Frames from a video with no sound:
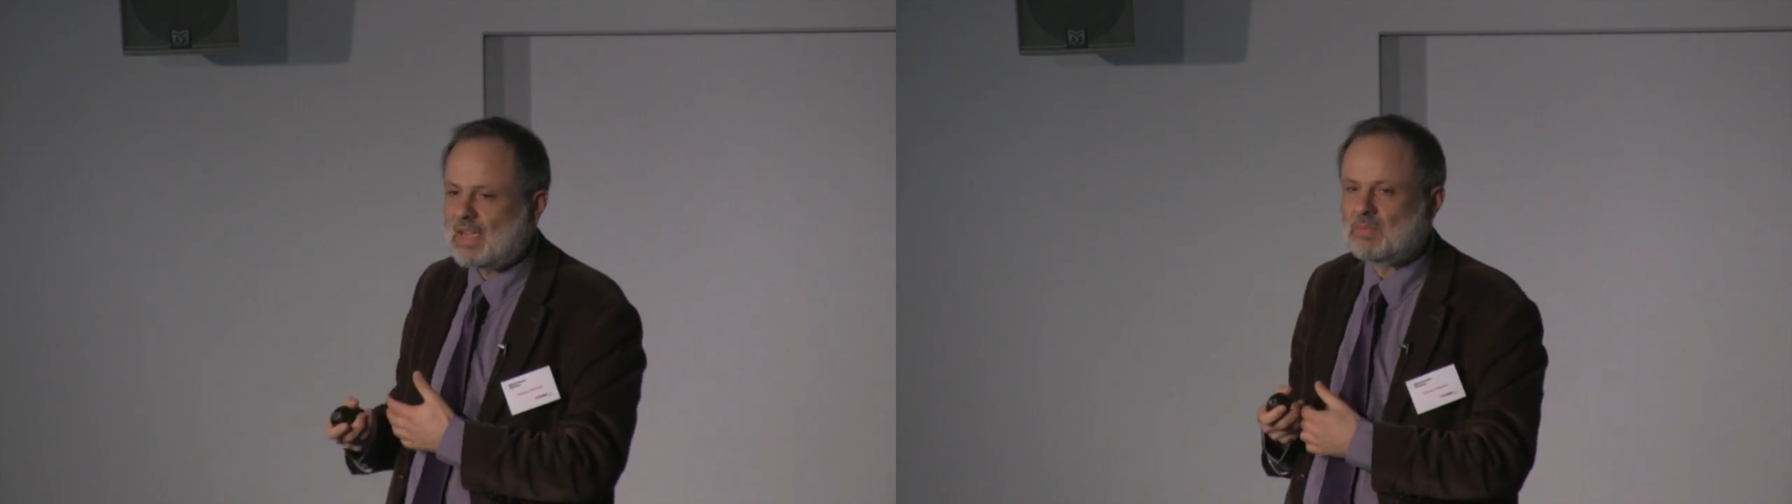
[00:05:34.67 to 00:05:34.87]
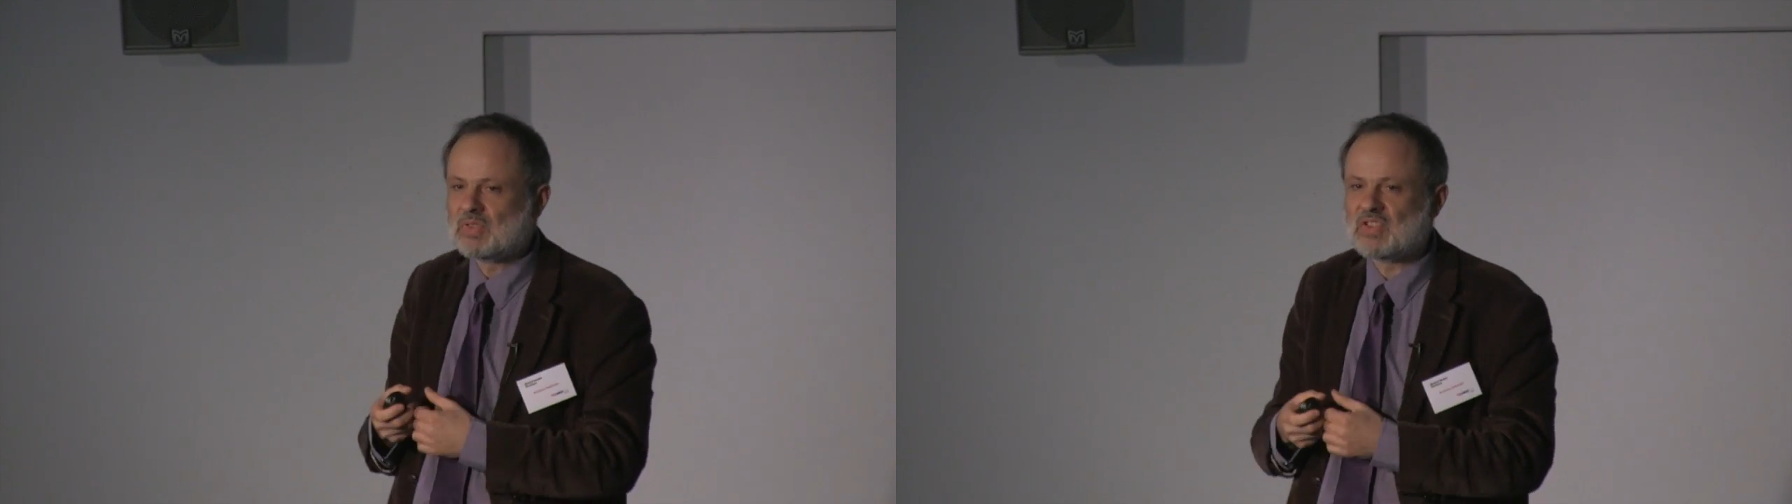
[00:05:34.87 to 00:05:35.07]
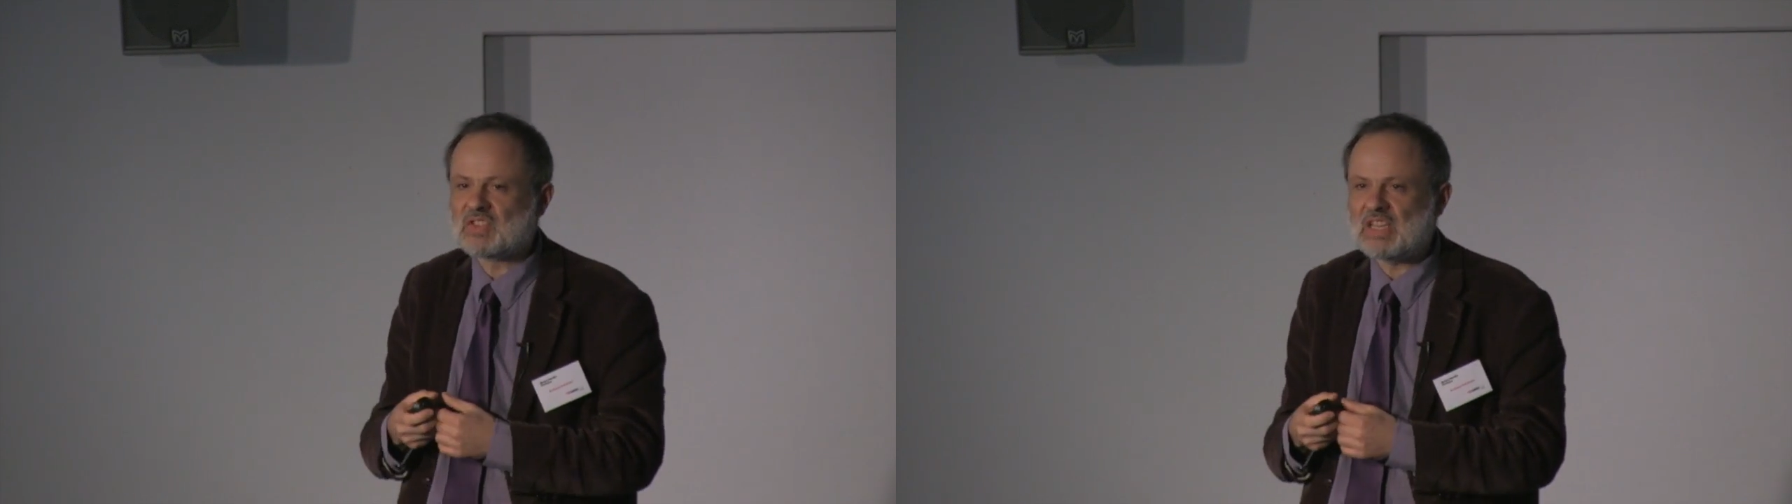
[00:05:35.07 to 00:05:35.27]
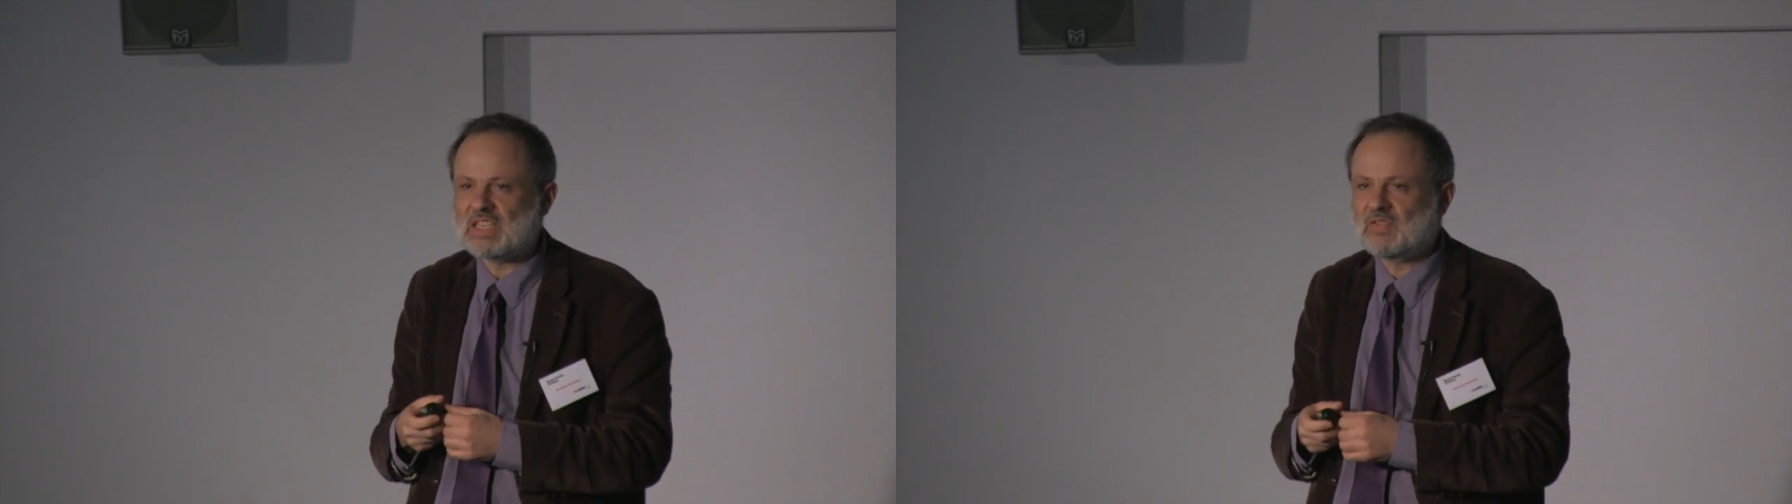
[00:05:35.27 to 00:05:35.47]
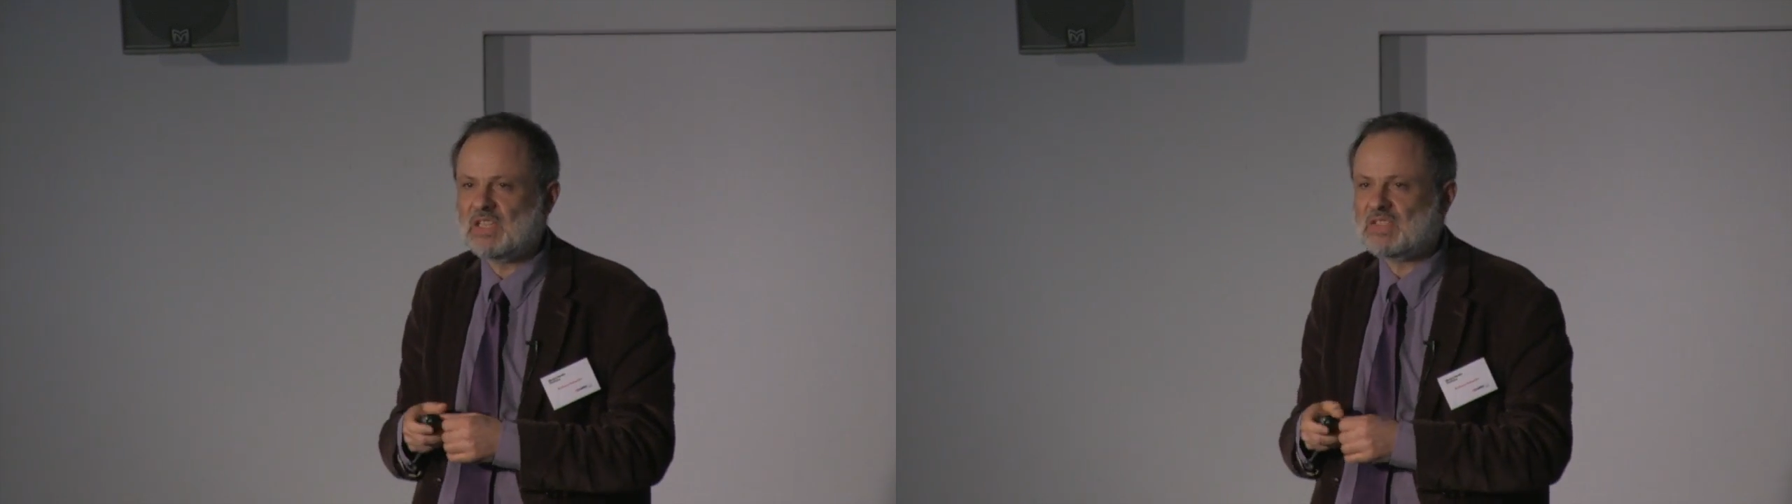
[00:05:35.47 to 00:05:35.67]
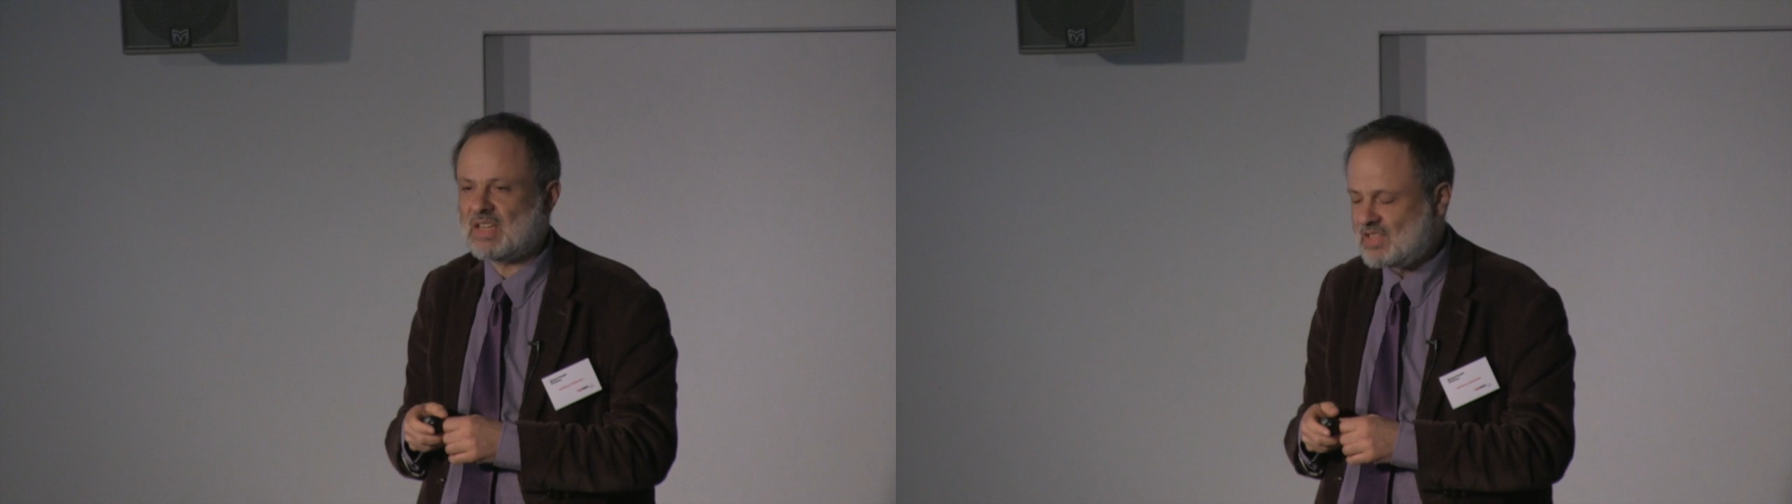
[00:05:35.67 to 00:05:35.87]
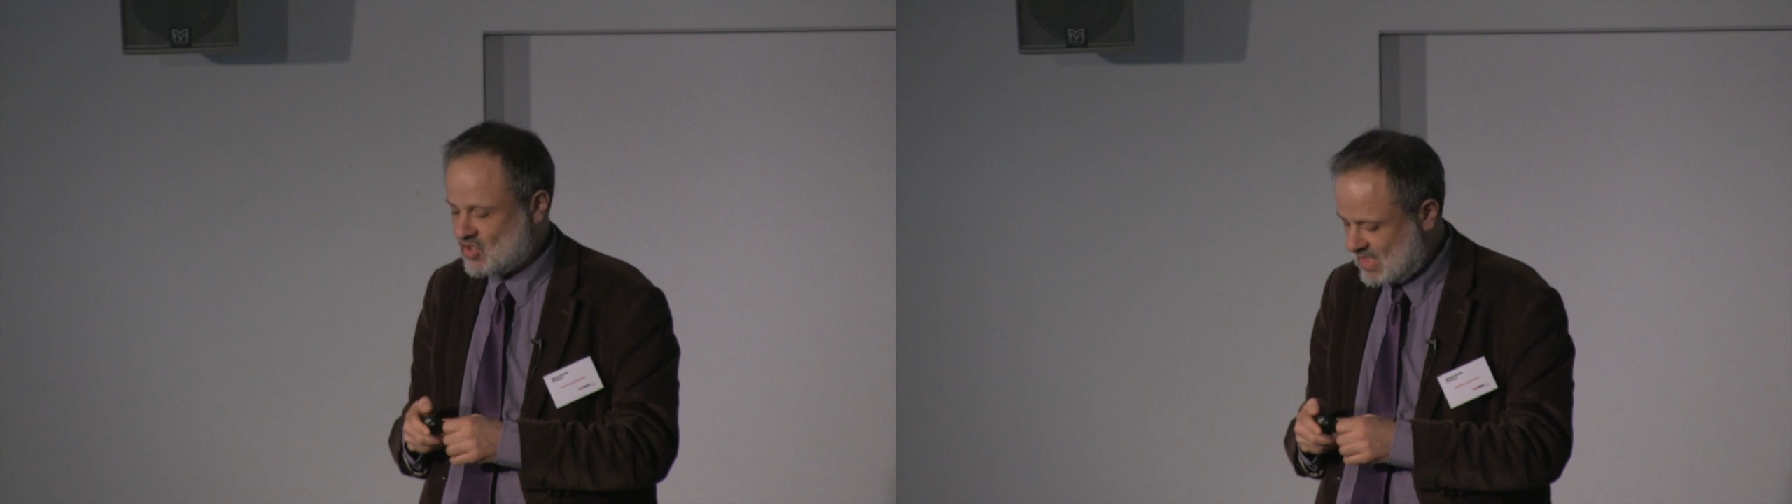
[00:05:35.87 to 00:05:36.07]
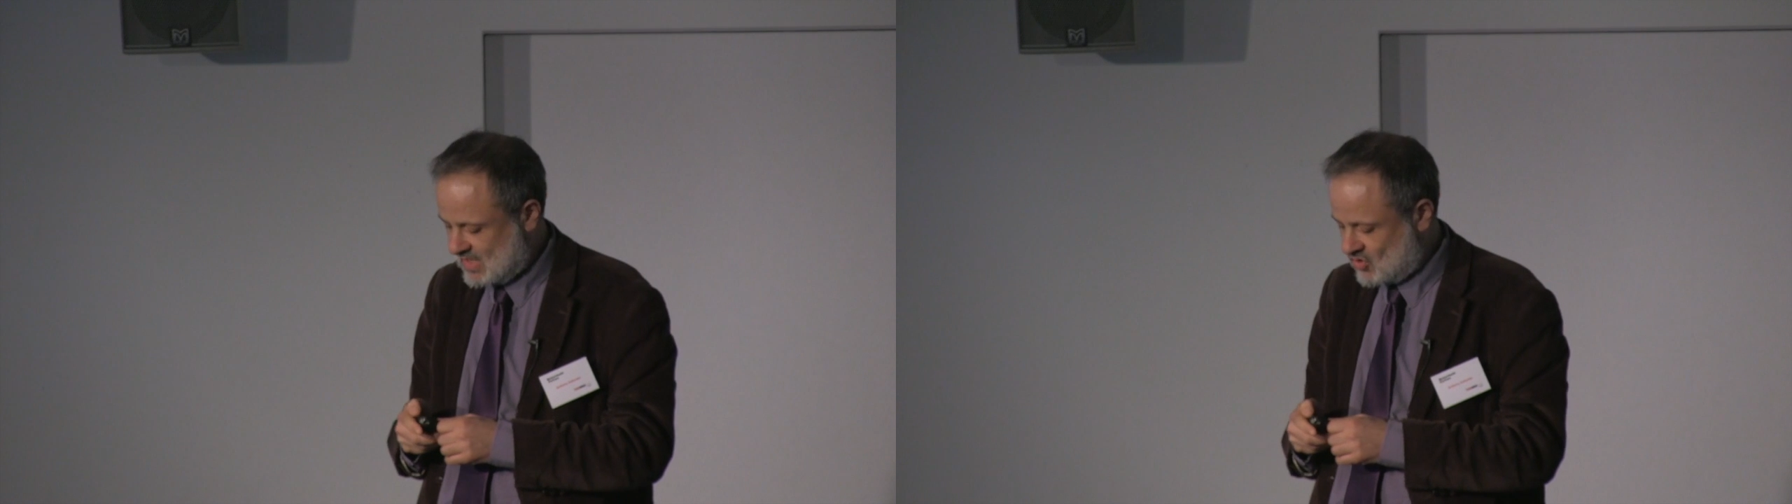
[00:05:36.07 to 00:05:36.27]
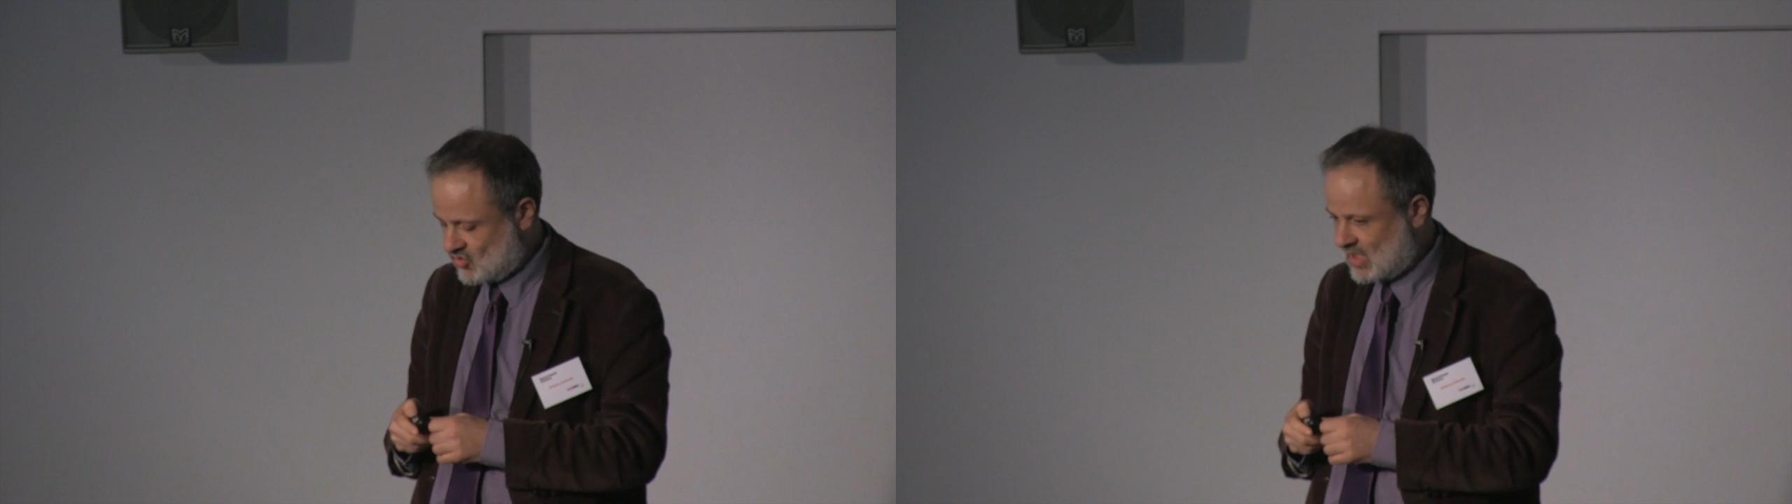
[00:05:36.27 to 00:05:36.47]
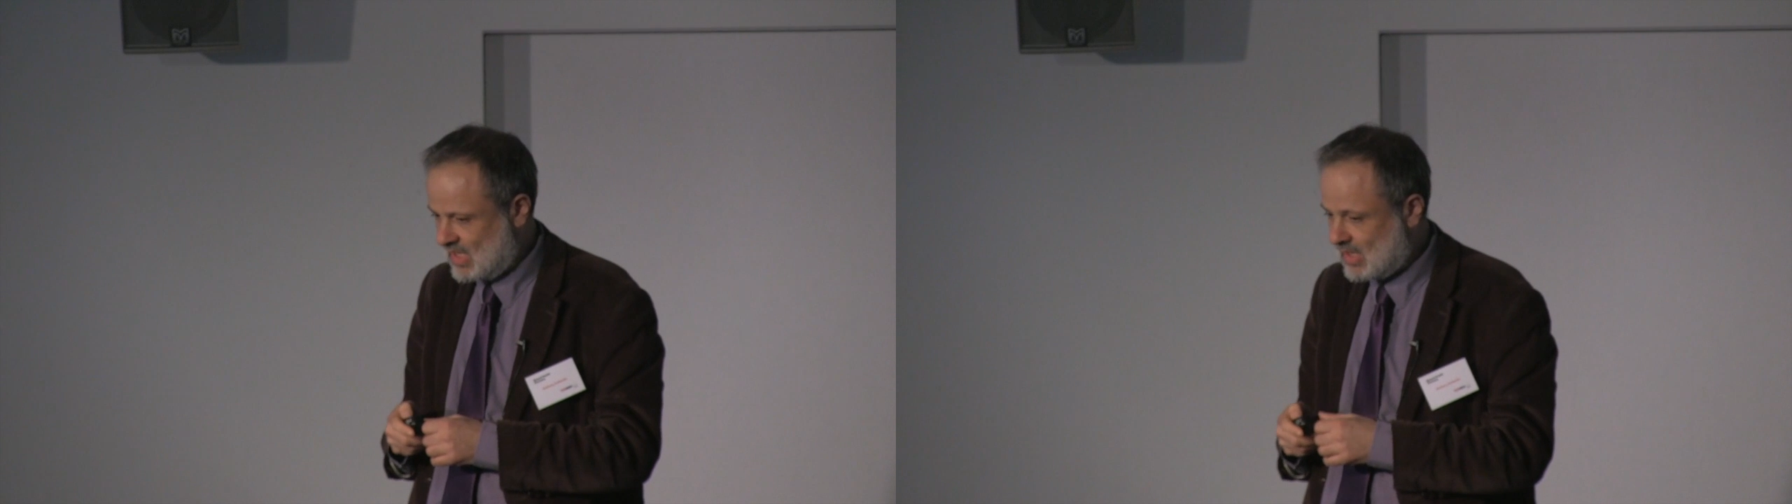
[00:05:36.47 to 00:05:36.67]
able successfully to engineer this
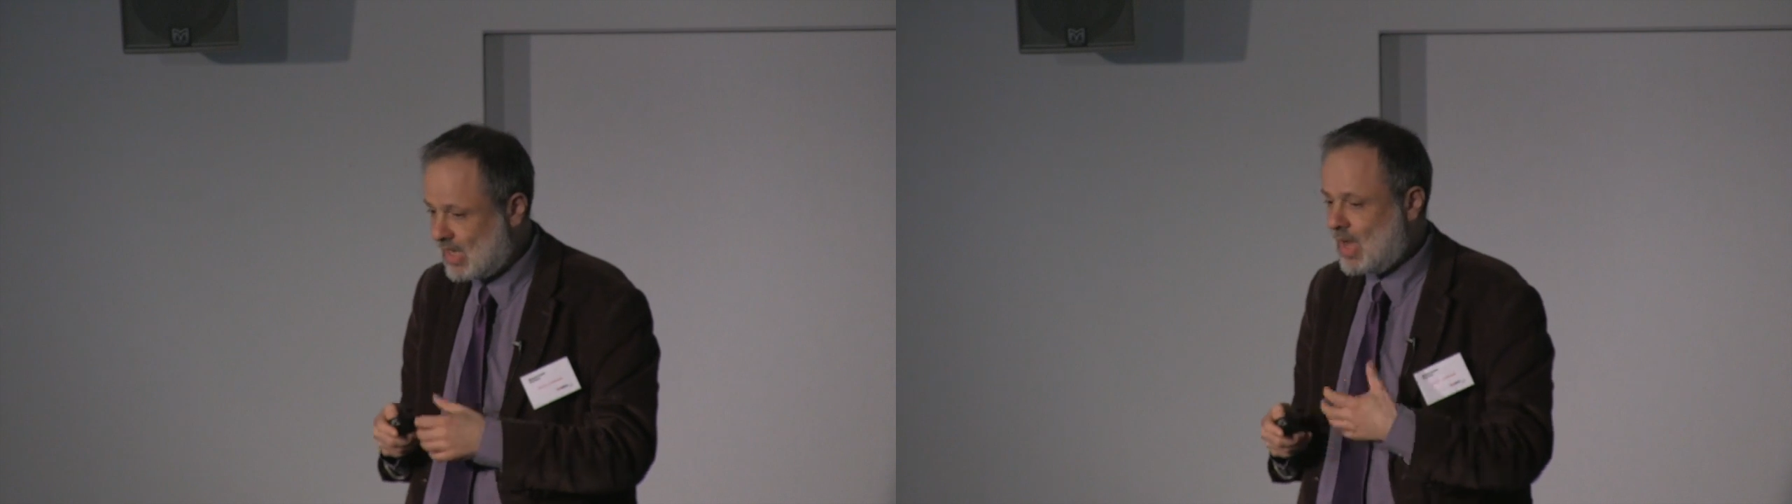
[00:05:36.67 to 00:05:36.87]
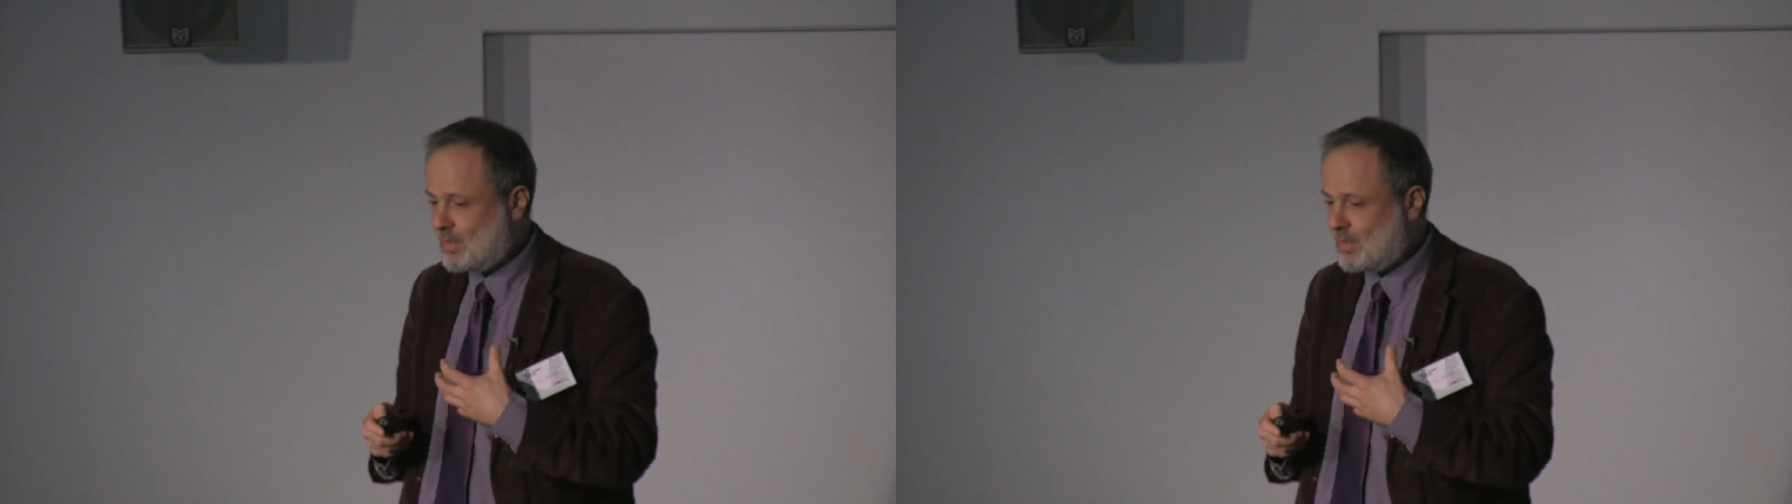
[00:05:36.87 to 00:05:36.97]
trachea,